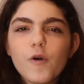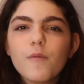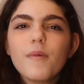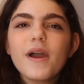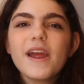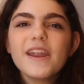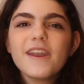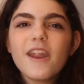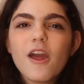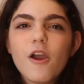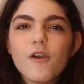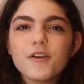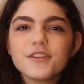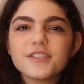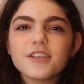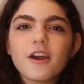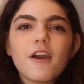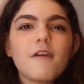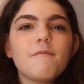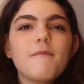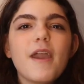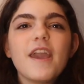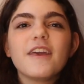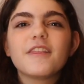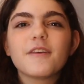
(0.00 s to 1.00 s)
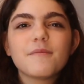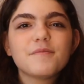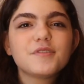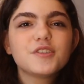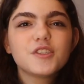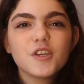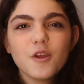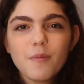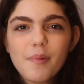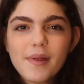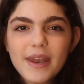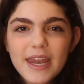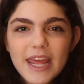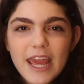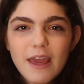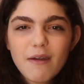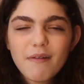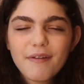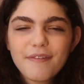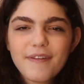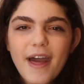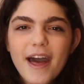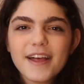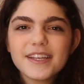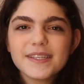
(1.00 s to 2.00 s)
all my notes, I make them super neat
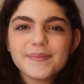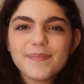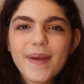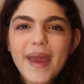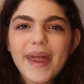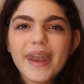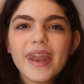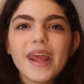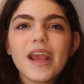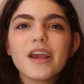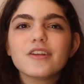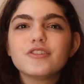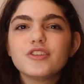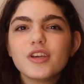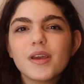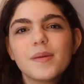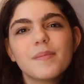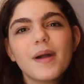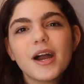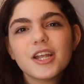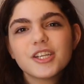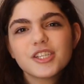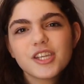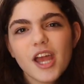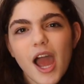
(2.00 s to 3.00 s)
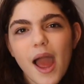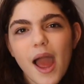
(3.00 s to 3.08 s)
without spending too much